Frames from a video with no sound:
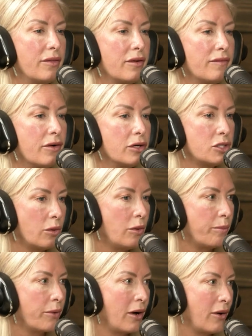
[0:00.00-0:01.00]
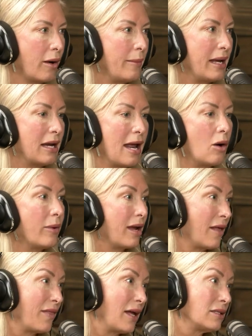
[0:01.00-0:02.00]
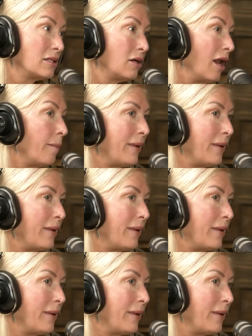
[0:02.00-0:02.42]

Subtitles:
the virtual programming and how we got that stood up,